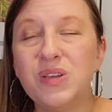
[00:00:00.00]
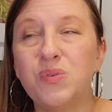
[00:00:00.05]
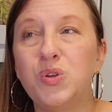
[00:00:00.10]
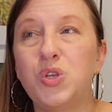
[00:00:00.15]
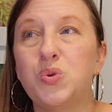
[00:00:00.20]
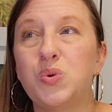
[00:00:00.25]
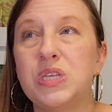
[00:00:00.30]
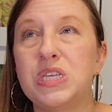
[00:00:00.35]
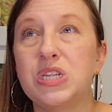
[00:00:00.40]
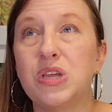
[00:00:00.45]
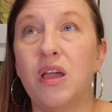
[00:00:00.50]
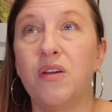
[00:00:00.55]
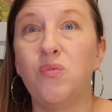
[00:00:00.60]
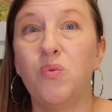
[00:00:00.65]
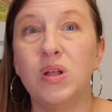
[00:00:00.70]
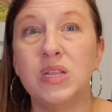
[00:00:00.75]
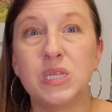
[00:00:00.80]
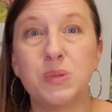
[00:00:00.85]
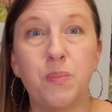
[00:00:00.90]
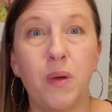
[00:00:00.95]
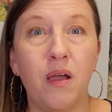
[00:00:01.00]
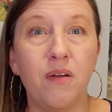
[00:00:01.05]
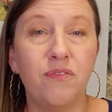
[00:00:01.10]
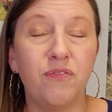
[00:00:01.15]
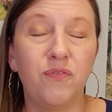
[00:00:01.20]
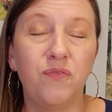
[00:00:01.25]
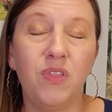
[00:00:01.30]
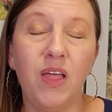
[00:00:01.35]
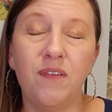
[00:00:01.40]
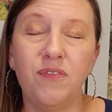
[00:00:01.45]
which we still have 1 spot
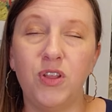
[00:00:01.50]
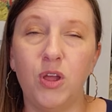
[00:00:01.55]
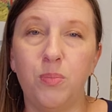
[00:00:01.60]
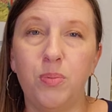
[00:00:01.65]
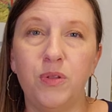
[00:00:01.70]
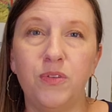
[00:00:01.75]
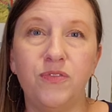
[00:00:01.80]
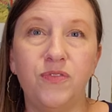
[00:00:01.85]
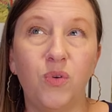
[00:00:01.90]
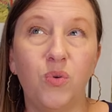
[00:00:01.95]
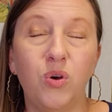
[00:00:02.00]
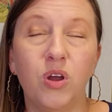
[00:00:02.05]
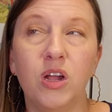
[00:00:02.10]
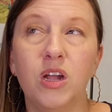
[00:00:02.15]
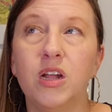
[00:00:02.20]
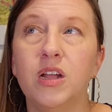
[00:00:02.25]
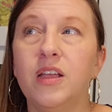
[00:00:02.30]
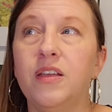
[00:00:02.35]
left open for.